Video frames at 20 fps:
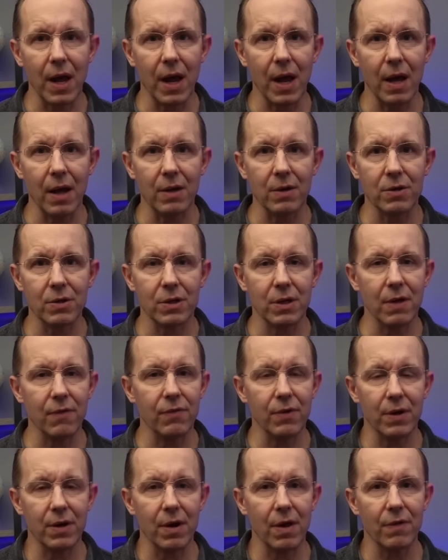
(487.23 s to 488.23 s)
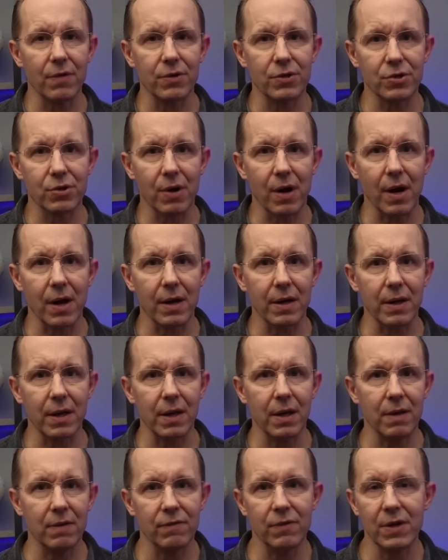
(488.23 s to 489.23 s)
and give it another try
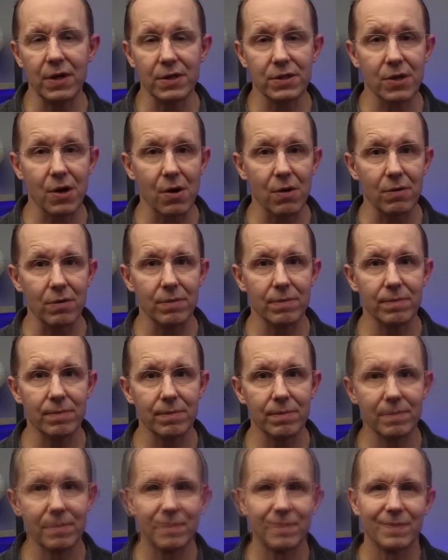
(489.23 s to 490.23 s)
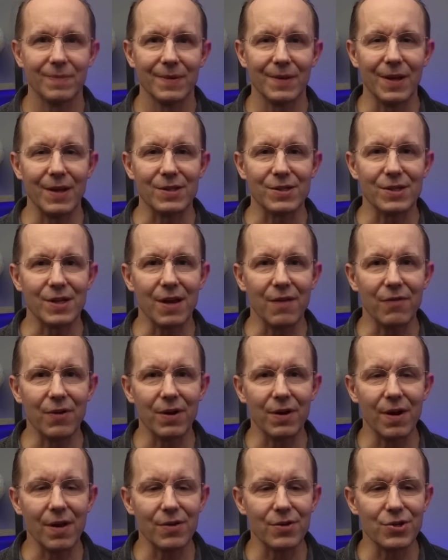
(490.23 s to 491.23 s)
in VS Code. Let's give it
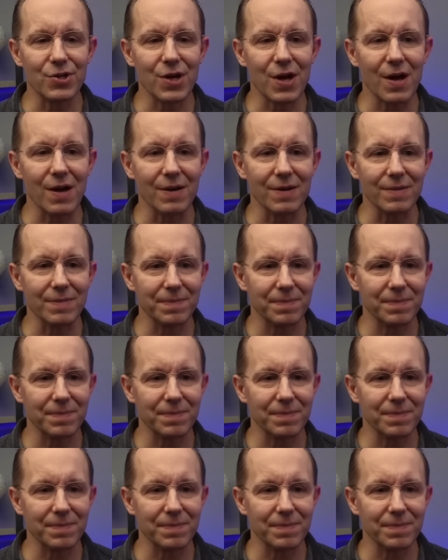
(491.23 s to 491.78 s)
another shot.